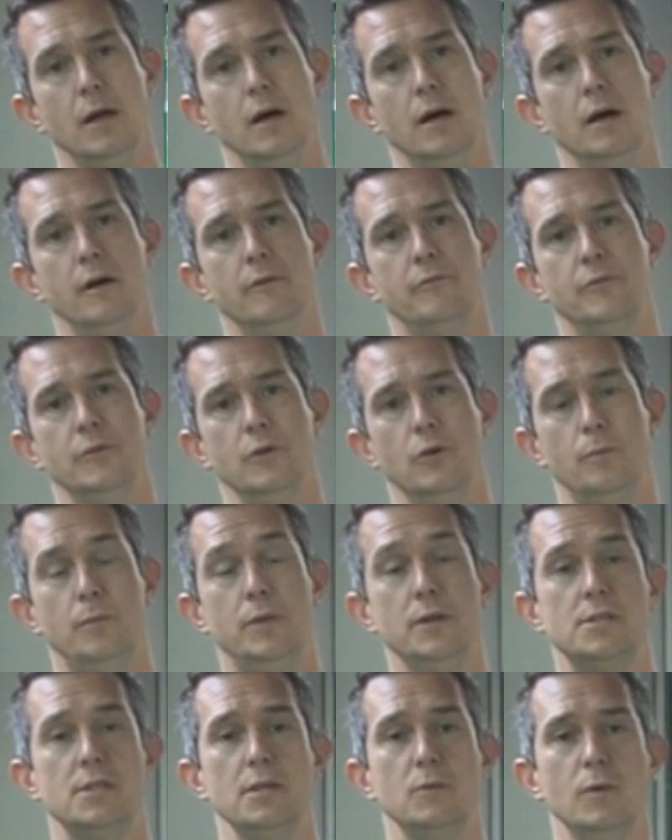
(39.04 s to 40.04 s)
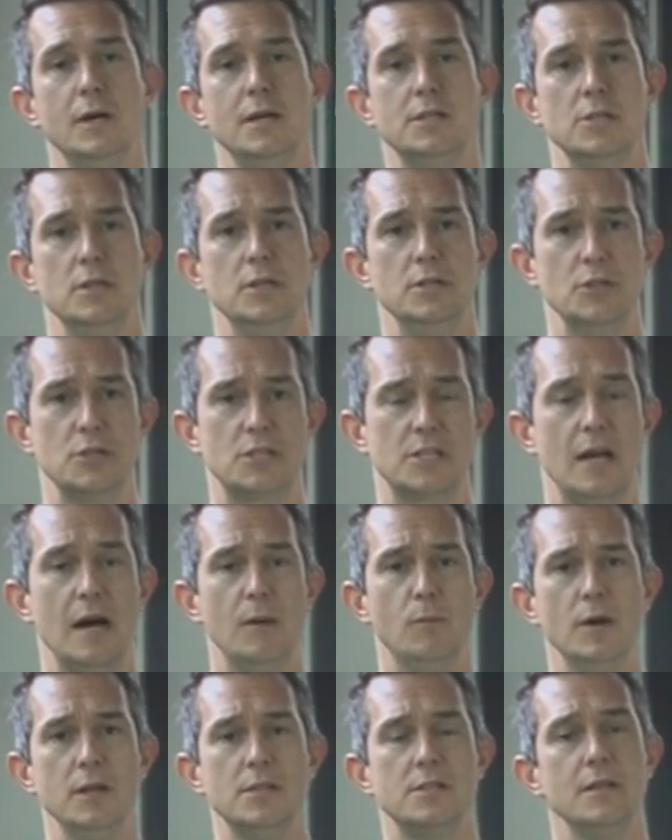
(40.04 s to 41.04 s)
of your pitching wedge and your
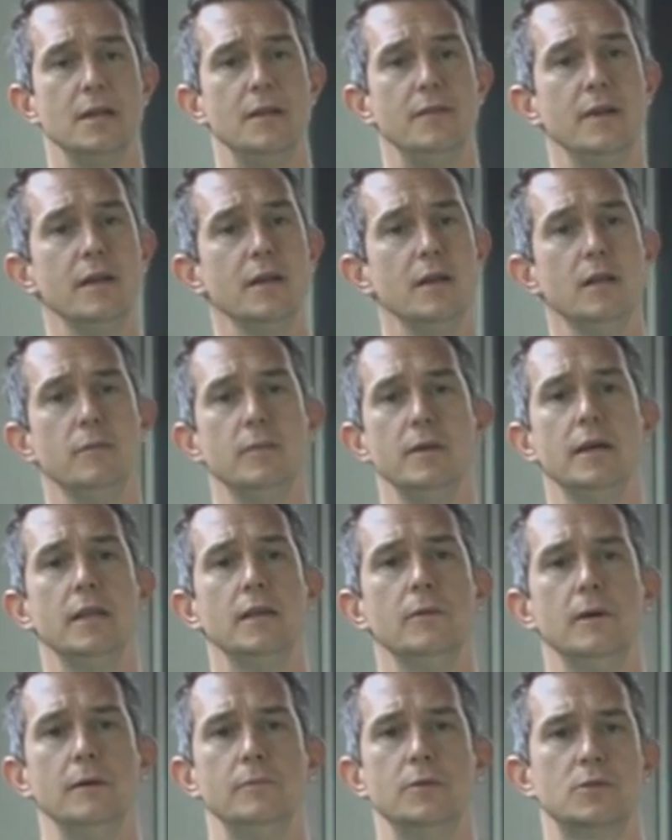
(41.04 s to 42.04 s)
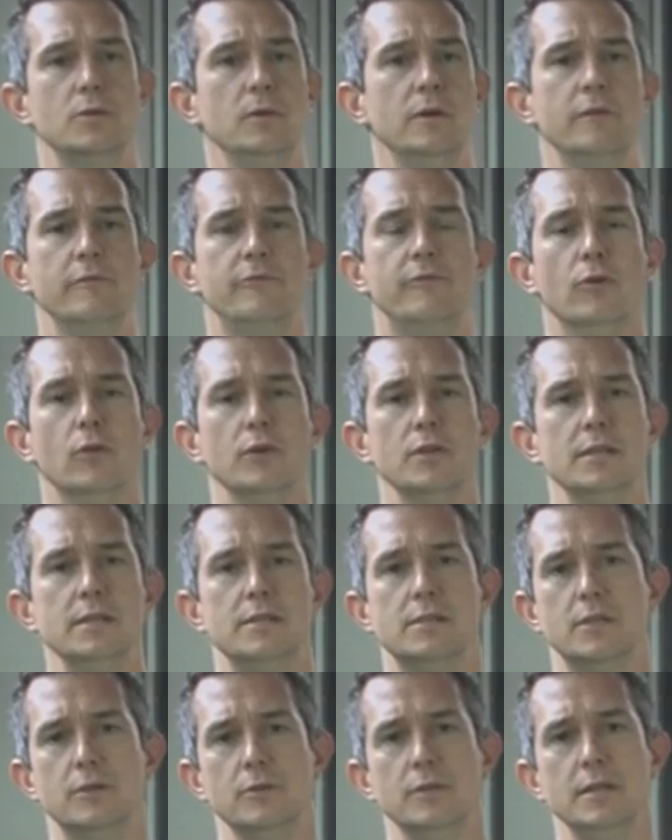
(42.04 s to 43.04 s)
sand wedge, and they're going to be anywhere between
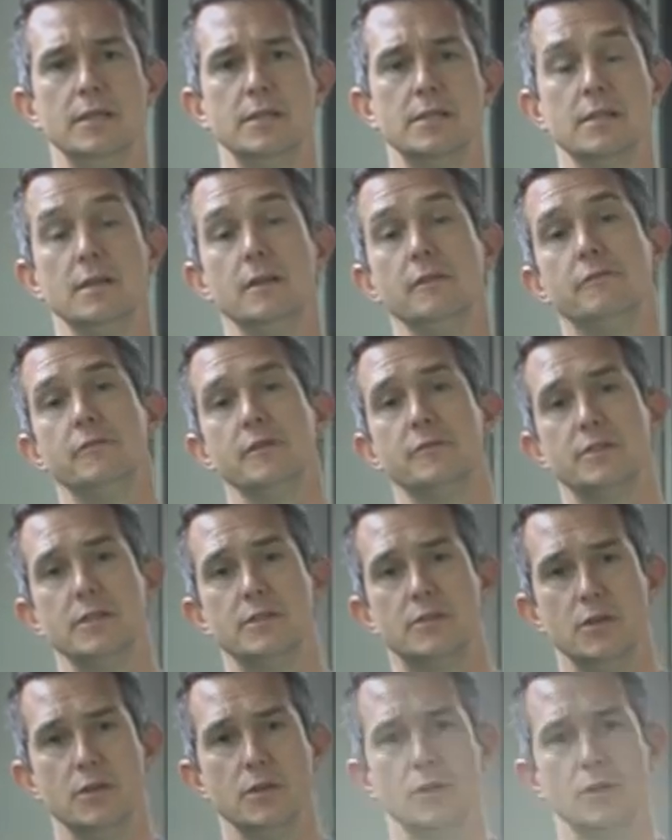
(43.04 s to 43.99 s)
48 degrees and 52